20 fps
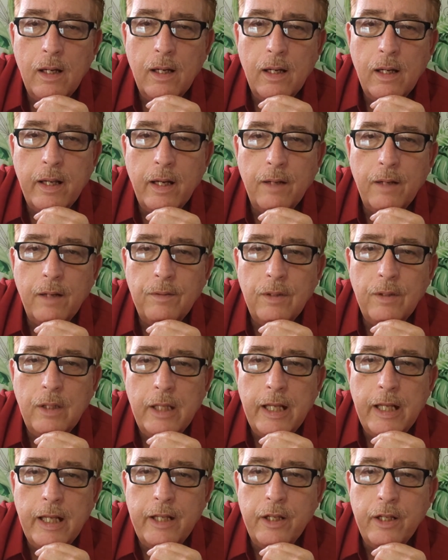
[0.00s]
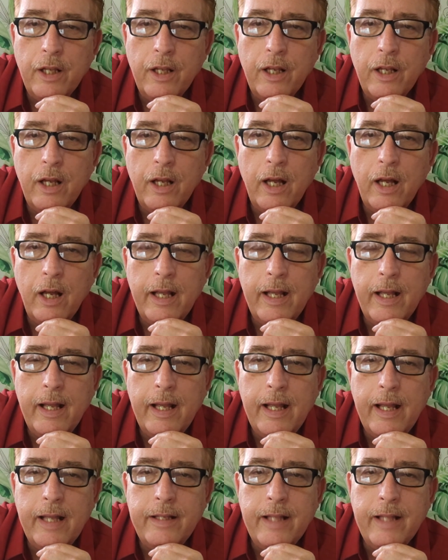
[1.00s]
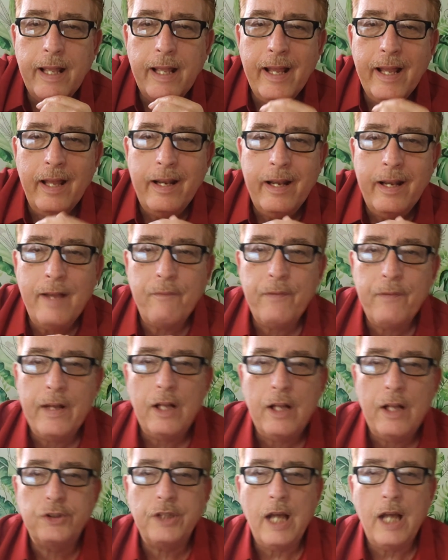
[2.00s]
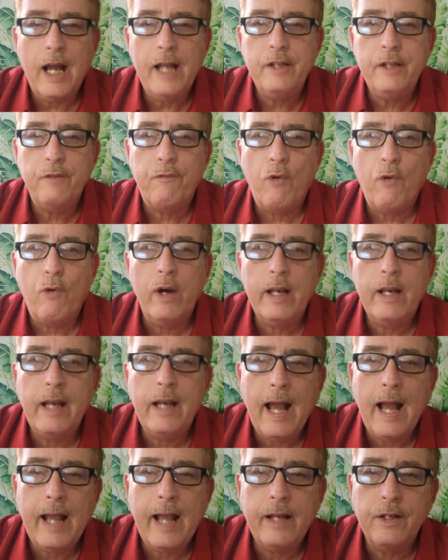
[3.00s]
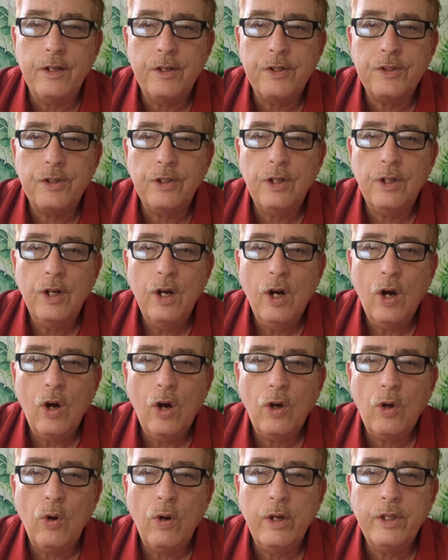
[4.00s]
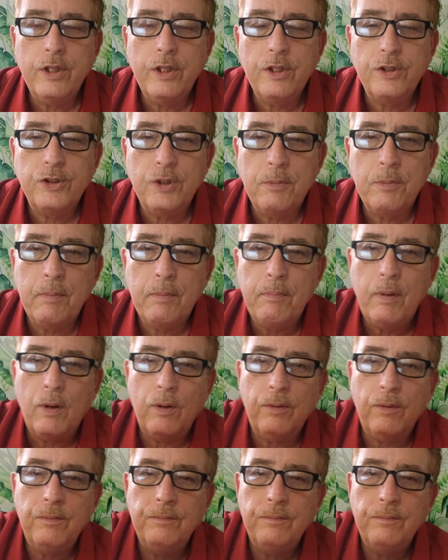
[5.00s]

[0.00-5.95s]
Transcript: Yeah. In the NFL side, the 49ers are going to the Super Bowl.